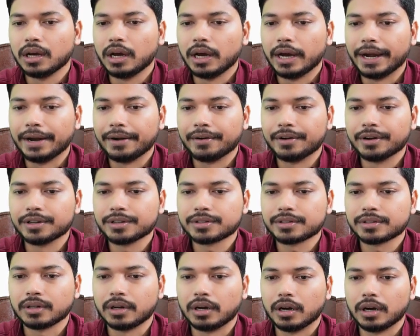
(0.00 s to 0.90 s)

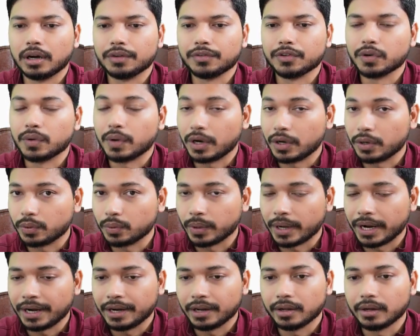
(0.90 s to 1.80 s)
Address, if you want to
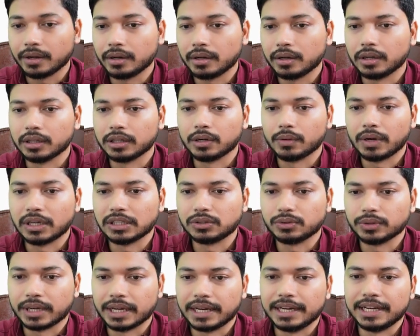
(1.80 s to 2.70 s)
add, otherwise
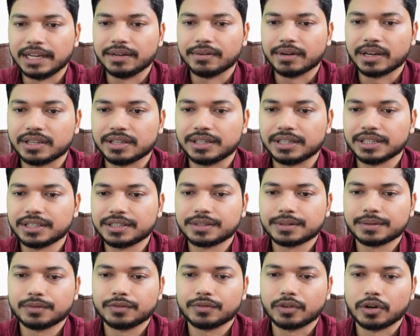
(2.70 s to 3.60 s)
you can leave it
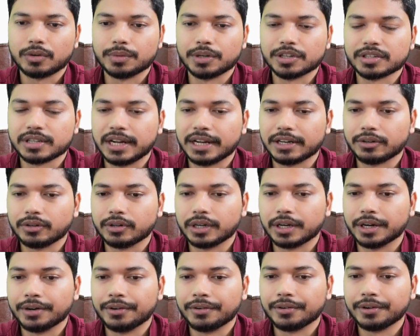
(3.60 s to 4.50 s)
is. From here select the
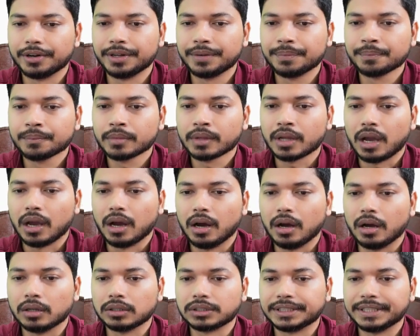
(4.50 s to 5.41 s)
country,
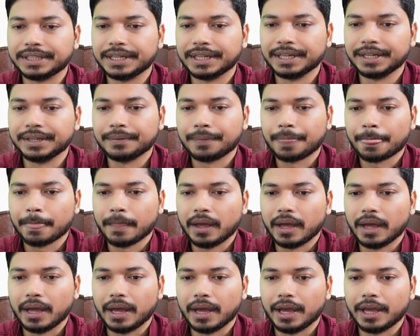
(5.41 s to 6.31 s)
city,
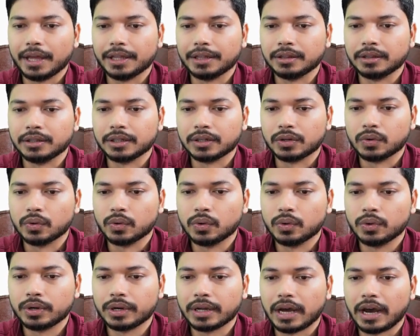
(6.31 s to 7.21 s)
and the
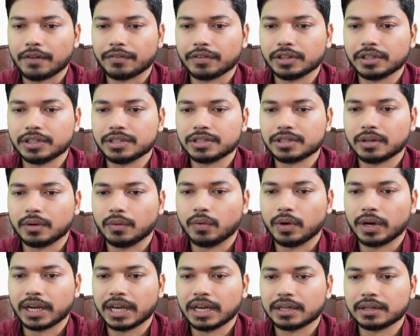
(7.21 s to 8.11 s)
code. After this
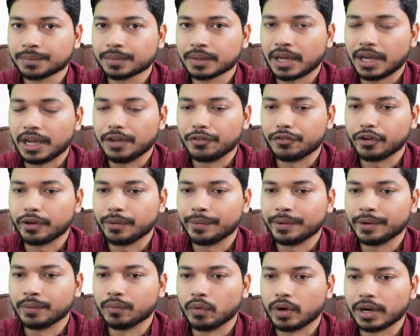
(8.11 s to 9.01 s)
if you have
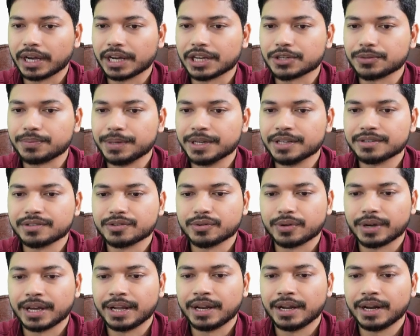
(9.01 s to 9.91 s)
any work experience you
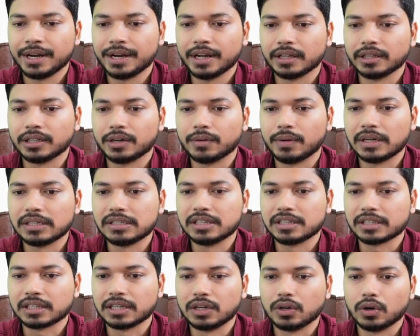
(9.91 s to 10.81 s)
can add, otherwise
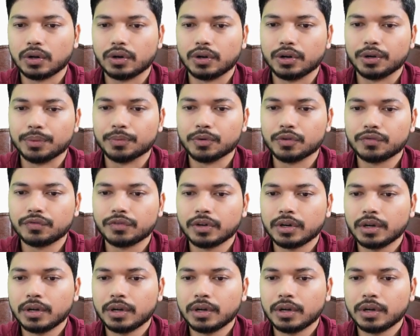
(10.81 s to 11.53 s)
just click on remove.